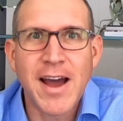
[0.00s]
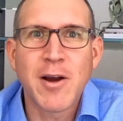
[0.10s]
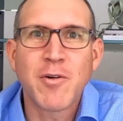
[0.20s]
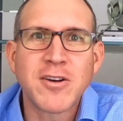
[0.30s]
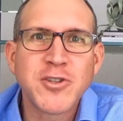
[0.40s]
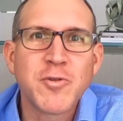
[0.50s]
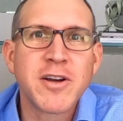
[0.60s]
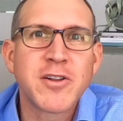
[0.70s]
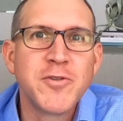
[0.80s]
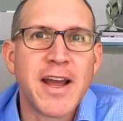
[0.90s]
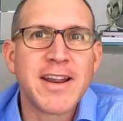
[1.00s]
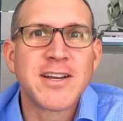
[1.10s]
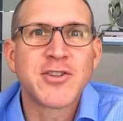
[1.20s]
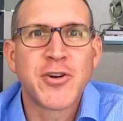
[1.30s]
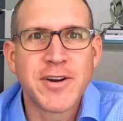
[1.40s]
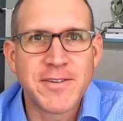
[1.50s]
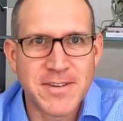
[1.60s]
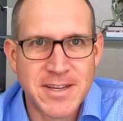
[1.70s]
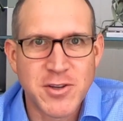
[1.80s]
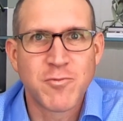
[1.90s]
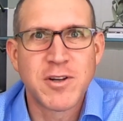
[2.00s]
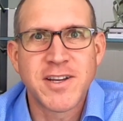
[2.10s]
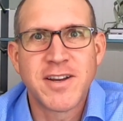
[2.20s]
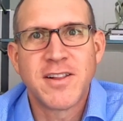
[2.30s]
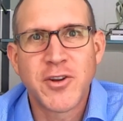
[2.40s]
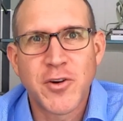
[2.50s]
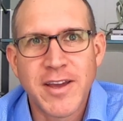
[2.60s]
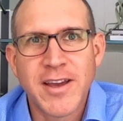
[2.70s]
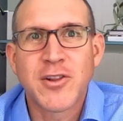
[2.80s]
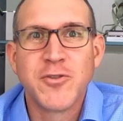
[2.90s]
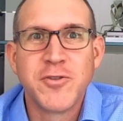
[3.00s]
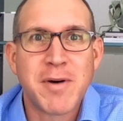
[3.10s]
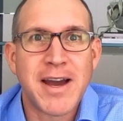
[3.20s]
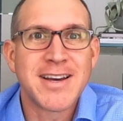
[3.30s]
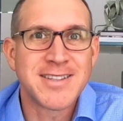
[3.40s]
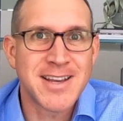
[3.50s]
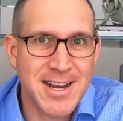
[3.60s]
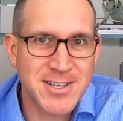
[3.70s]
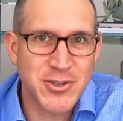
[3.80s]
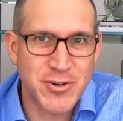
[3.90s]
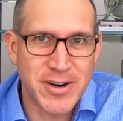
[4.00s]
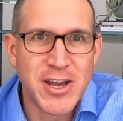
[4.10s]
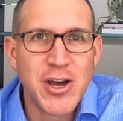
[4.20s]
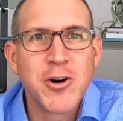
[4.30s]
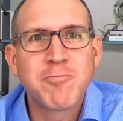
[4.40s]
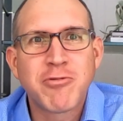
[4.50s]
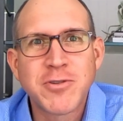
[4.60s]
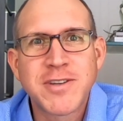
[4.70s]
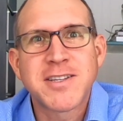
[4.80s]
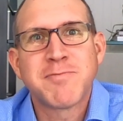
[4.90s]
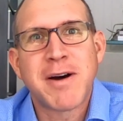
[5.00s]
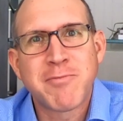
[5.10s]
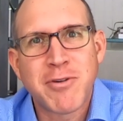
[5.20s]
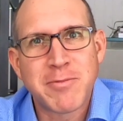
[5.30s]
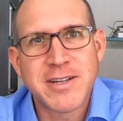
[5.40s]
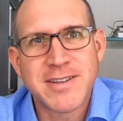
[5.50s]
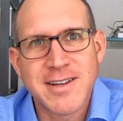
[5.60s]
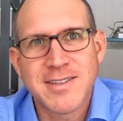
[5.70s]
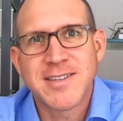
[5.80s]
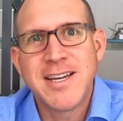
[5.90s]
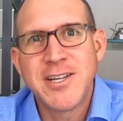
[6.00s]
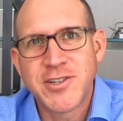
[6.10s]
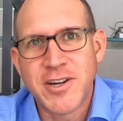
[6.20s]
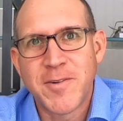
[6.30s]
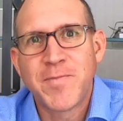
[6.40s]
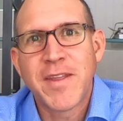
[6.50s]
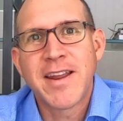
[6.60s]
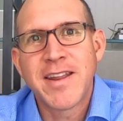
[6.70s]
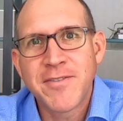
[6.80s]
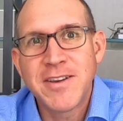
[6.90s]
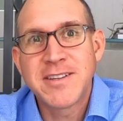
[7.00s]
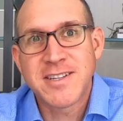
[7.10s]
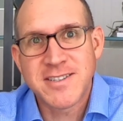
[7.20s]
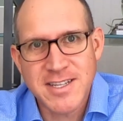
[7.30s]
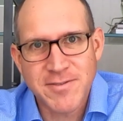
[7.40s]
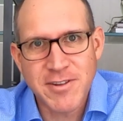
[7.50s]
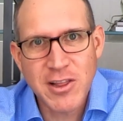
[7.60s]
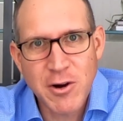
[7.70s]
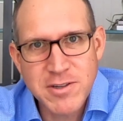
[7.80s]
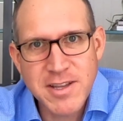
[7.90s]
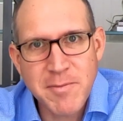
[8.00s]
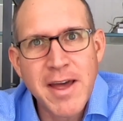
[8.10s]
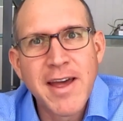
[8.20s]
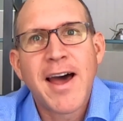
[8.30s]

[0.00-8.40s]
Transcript: I will also include any attorney fees, which in Illinois include my tax attorney, who protests my property taxes each year, and if he successfully lowers them,